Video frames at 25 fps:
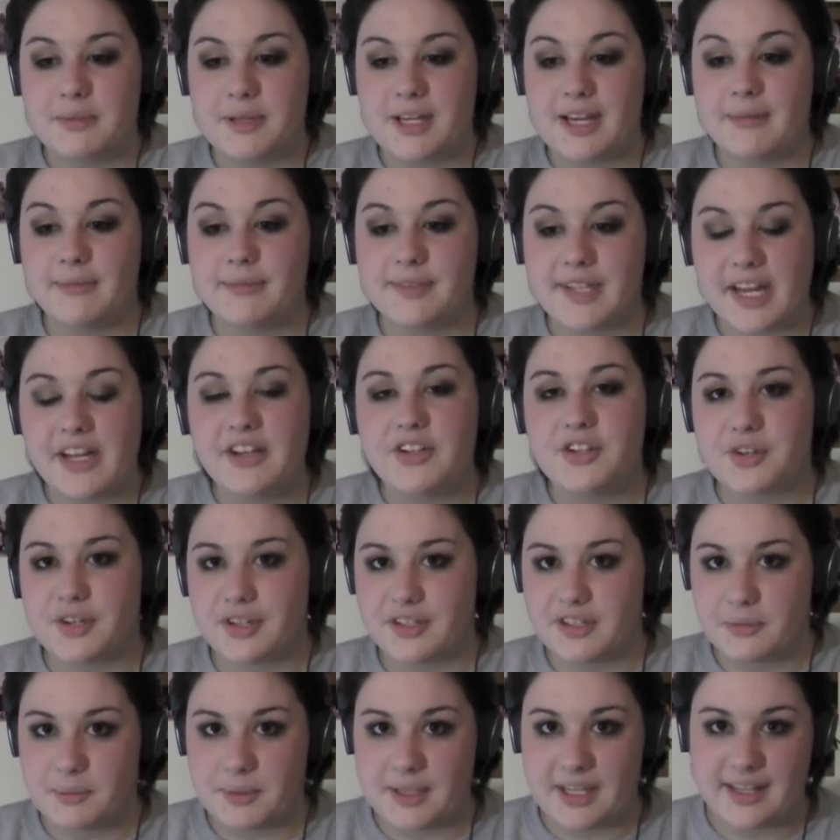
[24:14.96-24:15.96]
to become
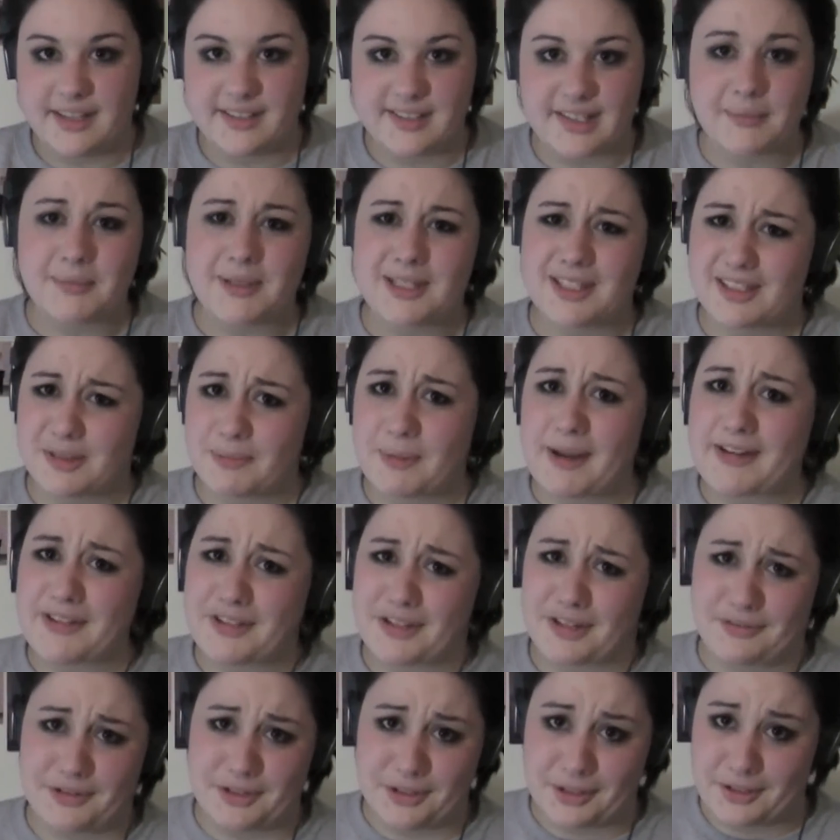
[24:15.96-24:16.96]
dangerous because, I mean,
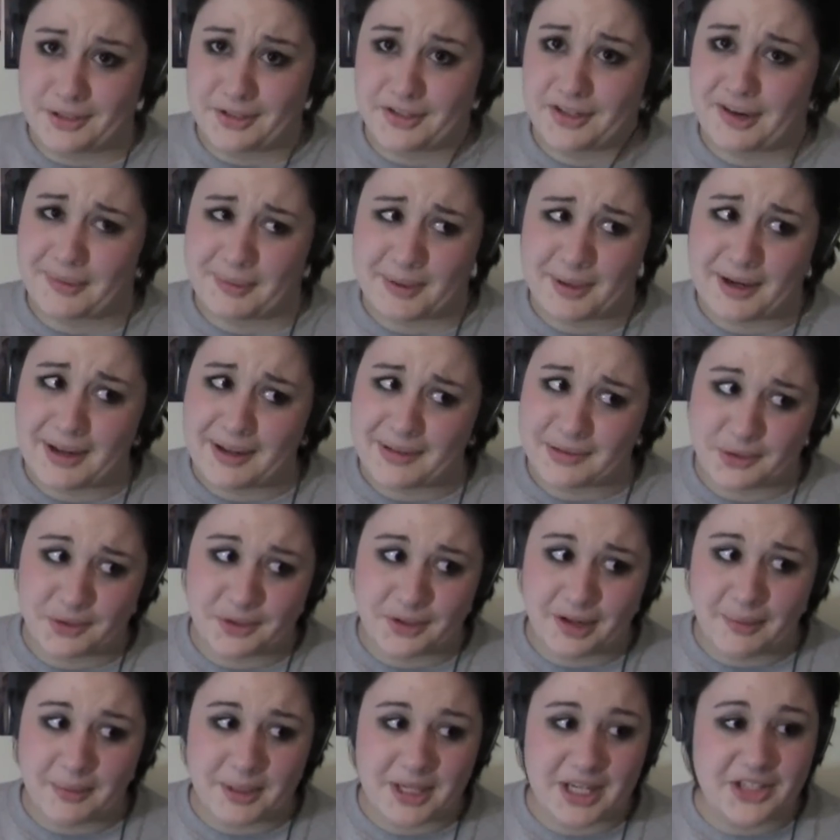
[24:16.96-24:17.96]
especially if you're going to talk about Oscar
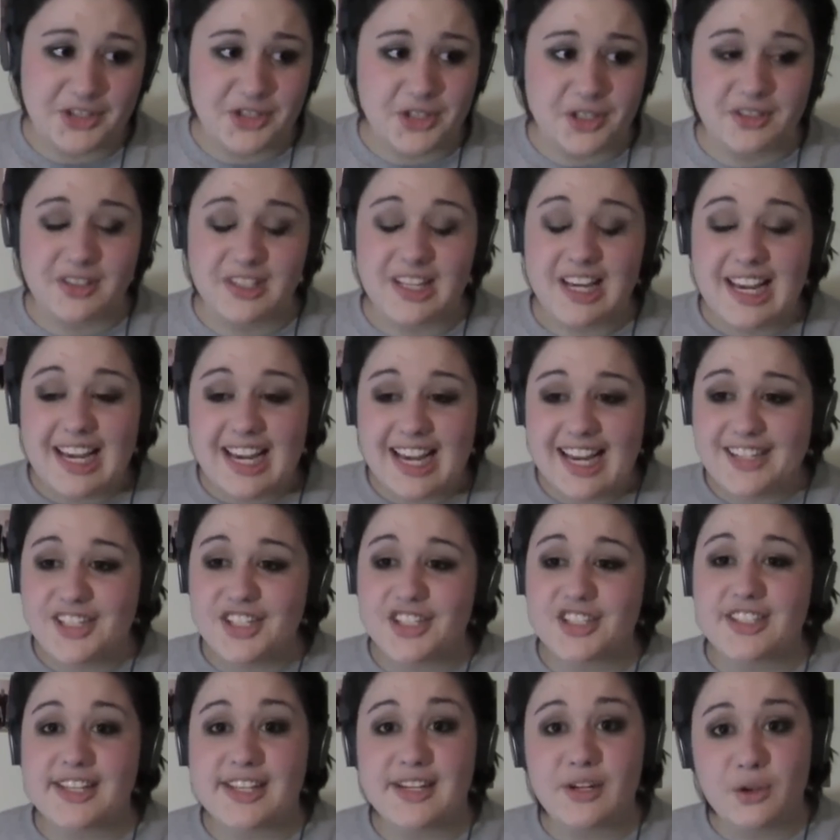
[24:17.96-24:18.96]
nominations,
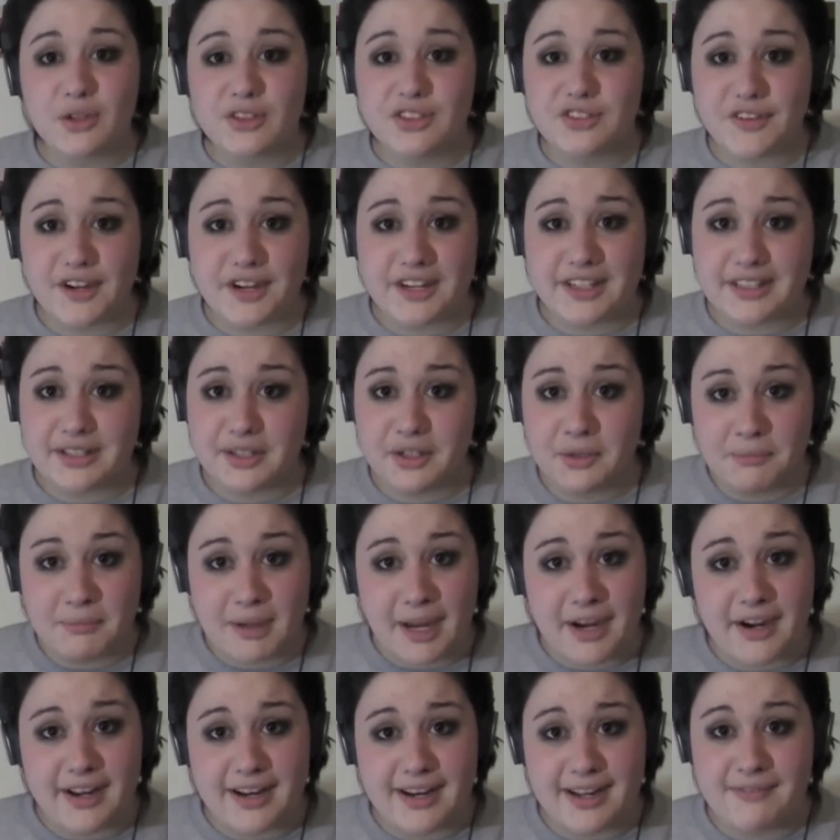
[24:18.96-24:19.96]
it holds very little
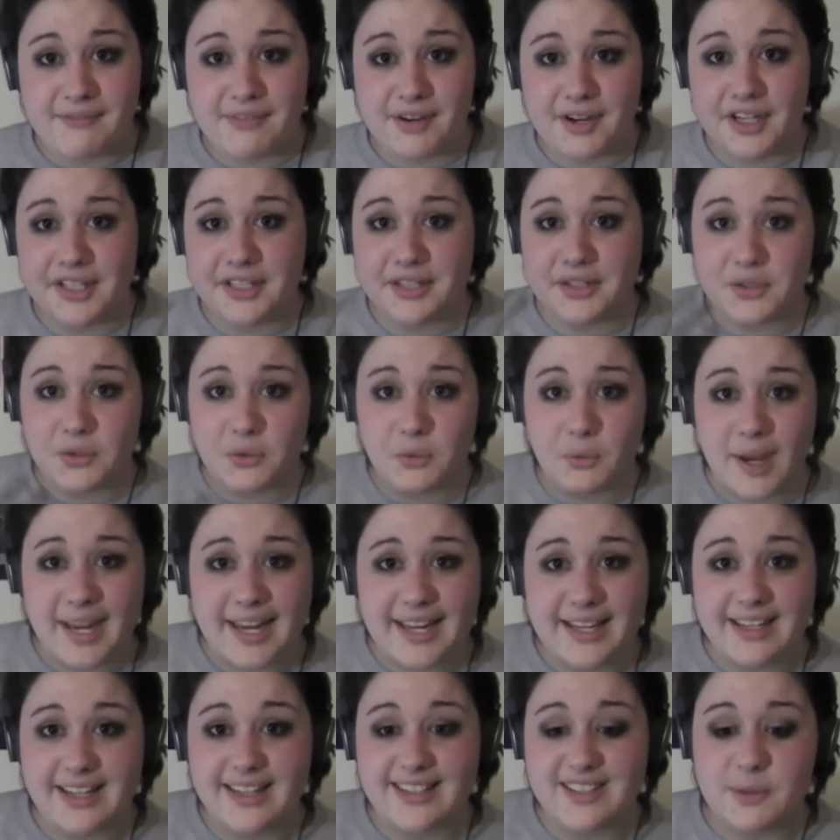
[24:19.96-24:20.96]
merit and very little
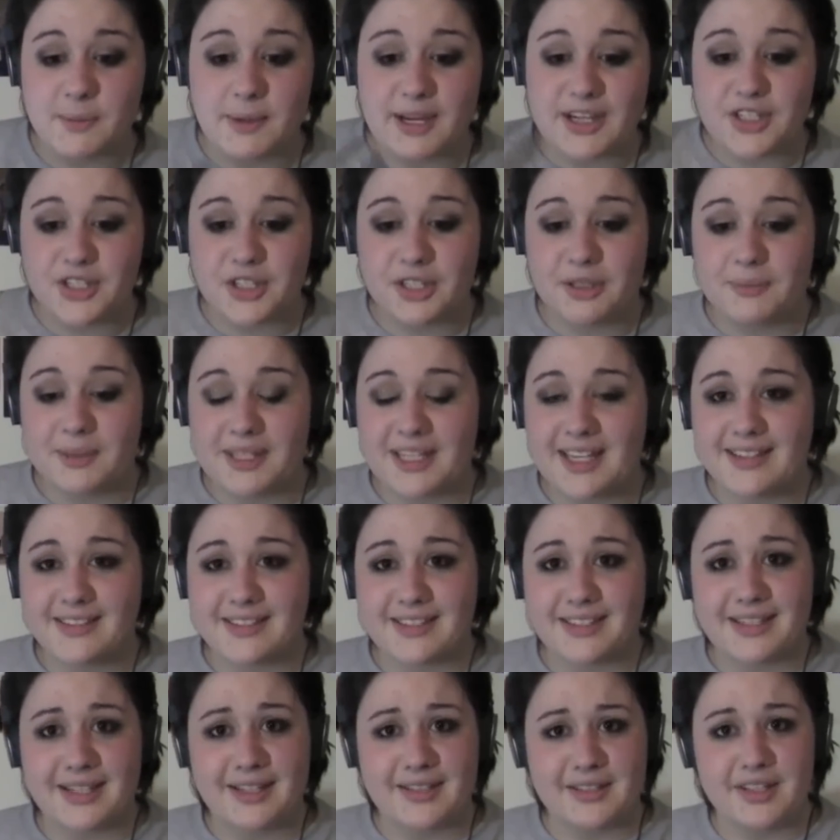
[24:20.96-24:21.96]
weight, especially
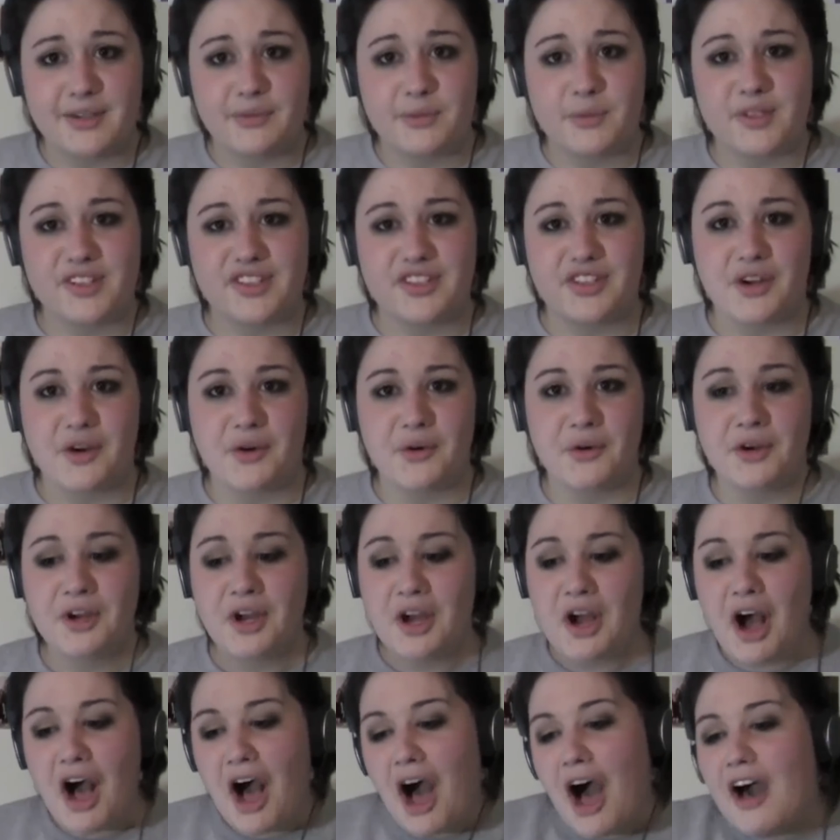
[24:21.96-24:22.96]
because it was so
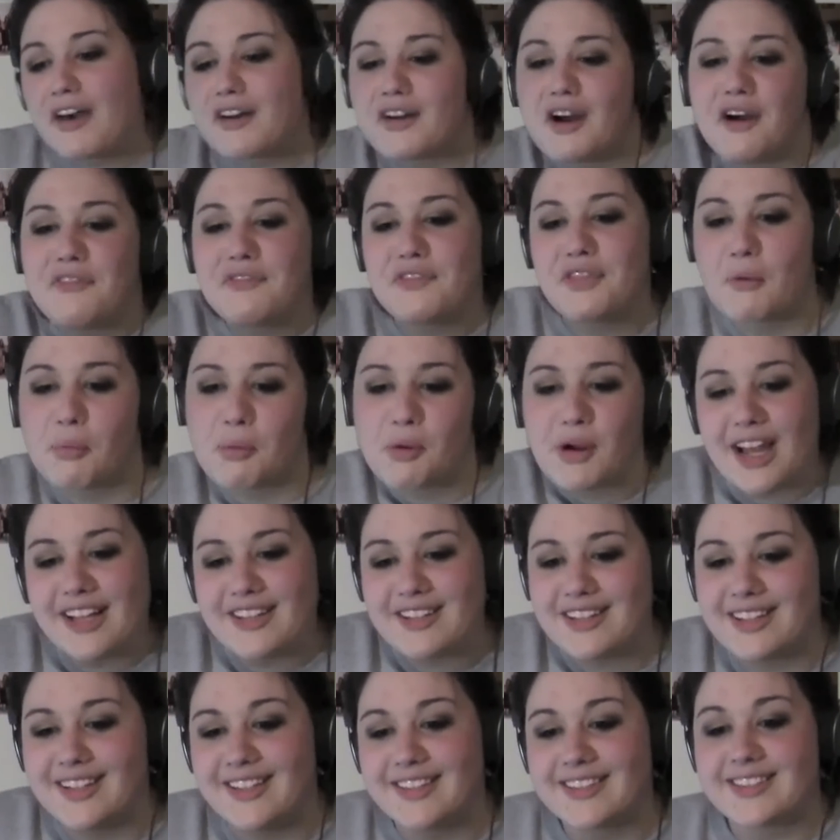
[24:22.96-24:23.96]
hot off the
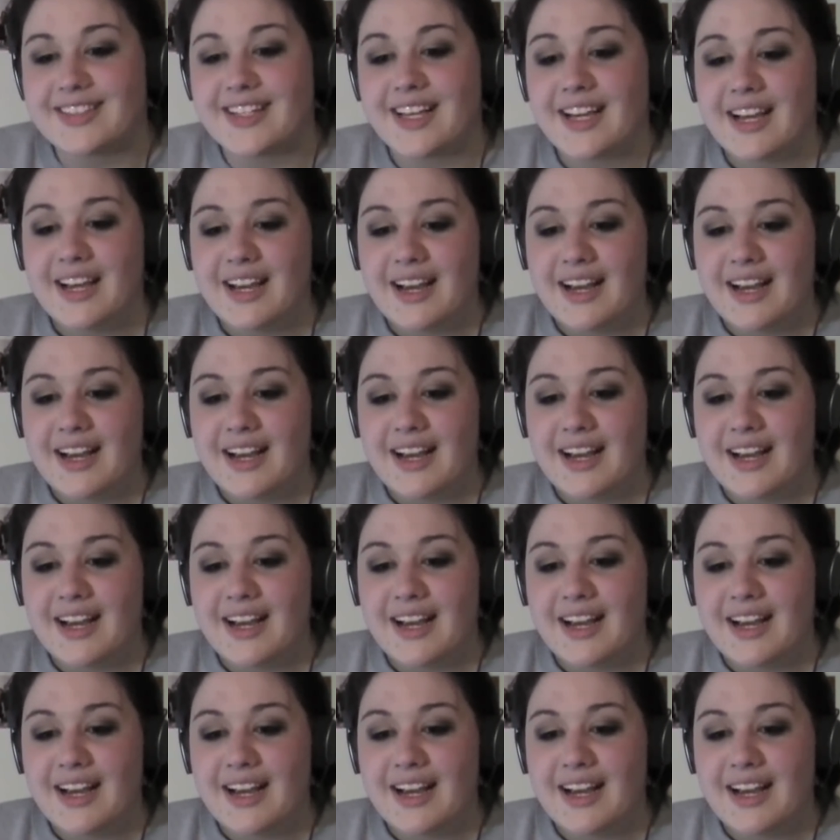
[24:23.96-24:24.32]
presses.